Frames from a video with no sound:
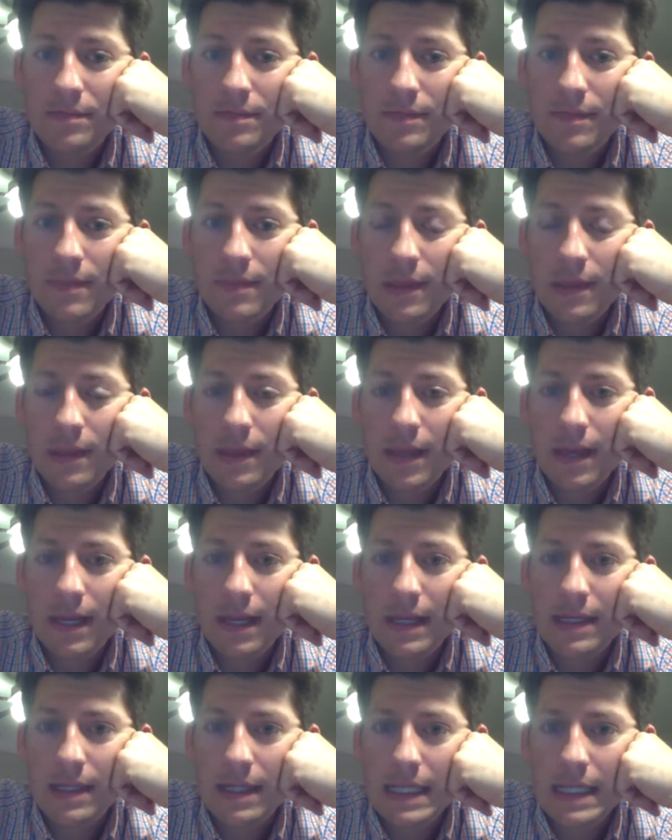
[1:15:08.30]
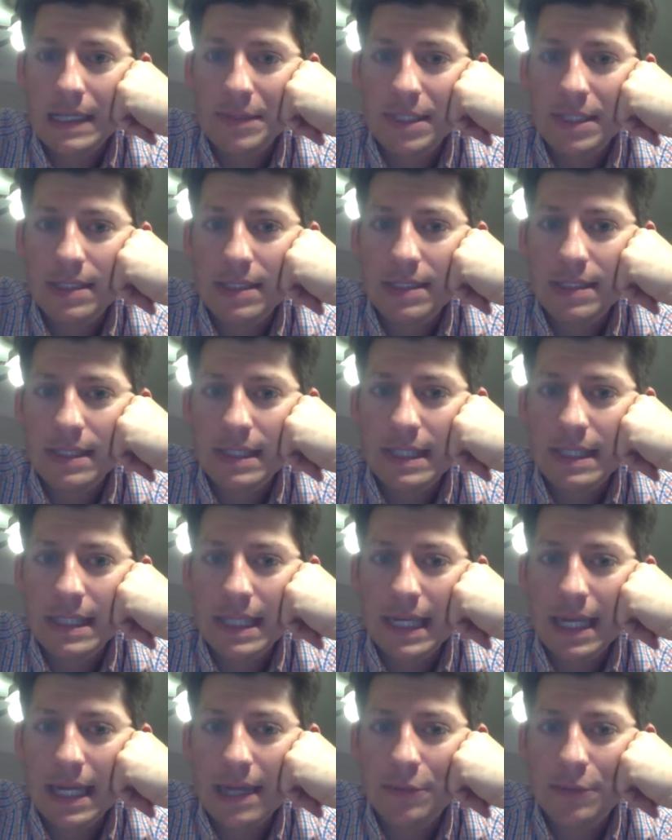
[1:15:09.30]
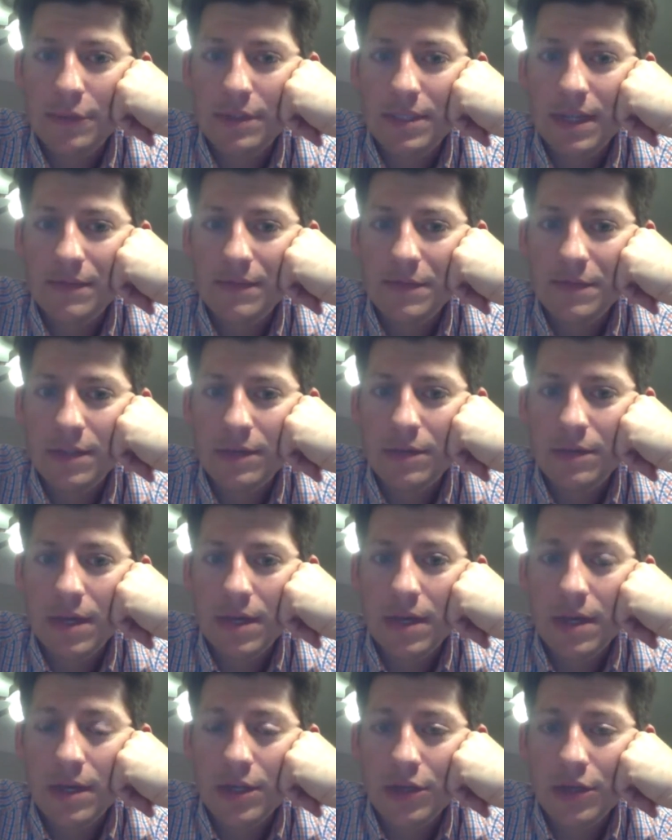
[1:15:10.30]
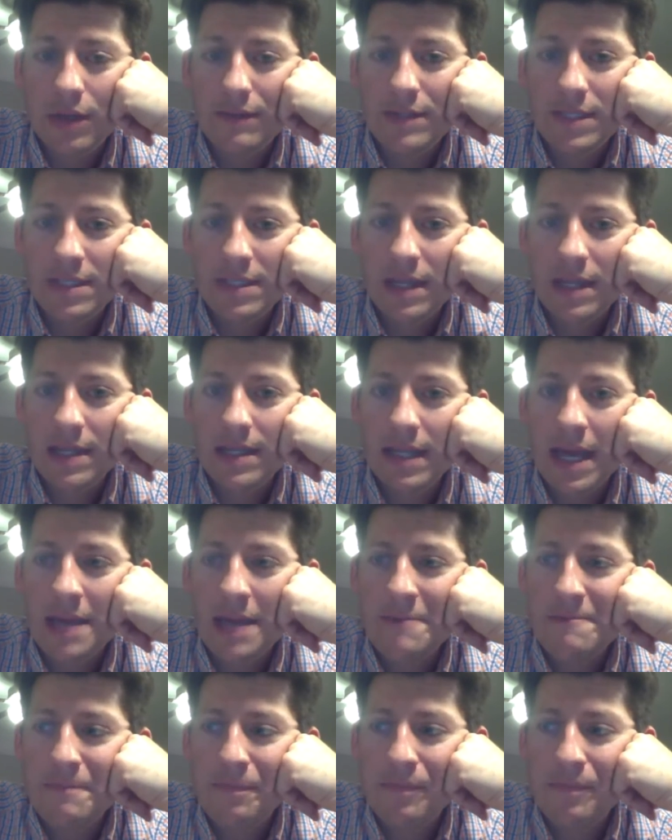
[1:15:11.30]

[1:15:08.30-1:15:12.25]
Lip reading: yeah, I got more stuff to do. You have to study tonight.